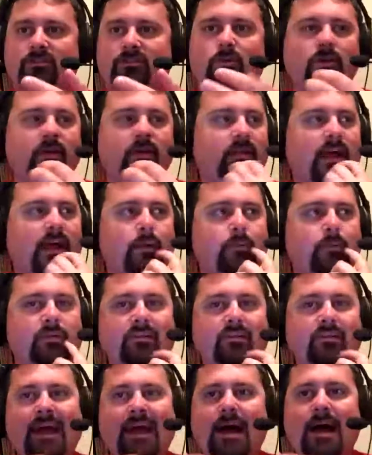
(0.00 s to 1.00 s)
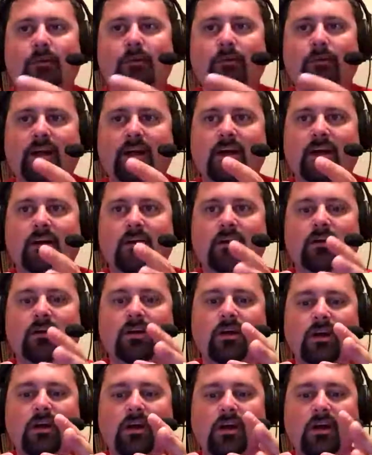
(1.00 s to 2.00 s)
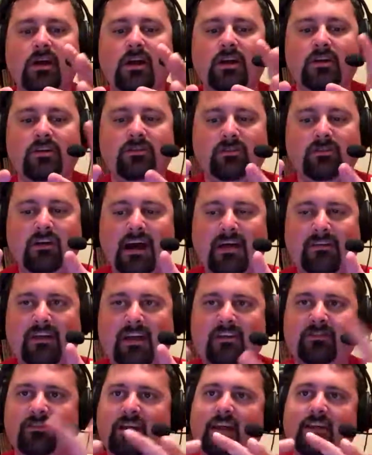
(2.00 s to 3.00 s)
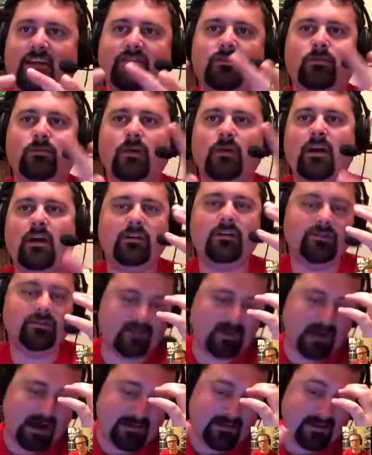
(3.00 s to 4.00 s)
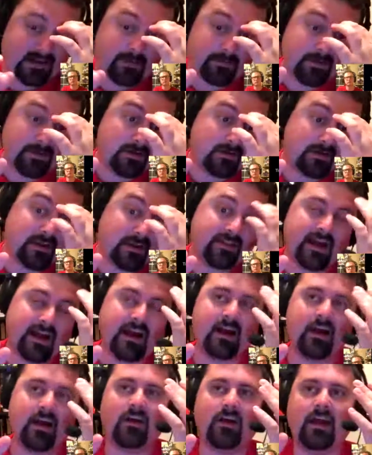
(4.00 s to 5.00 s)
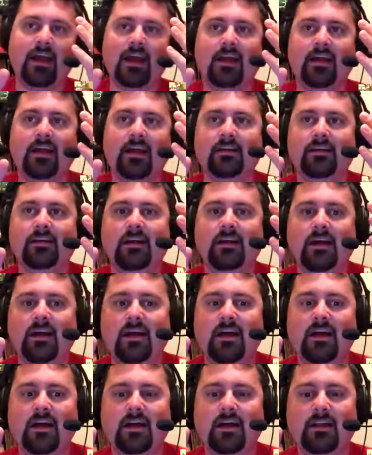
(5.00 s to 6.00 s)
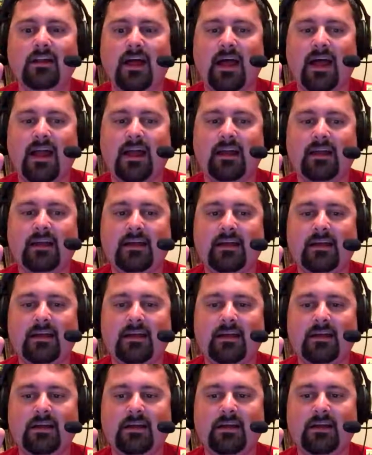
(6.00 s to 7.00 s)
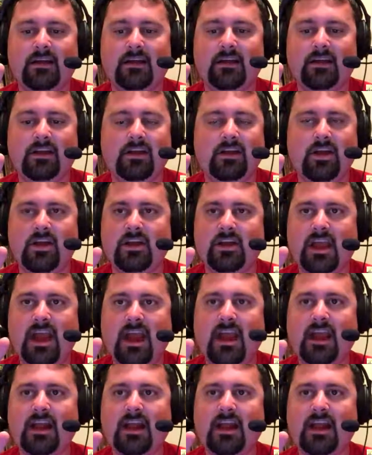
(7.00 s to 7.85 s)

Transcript: Like with a tower there, you still have that sanctuary, you still have that community there, and like you can't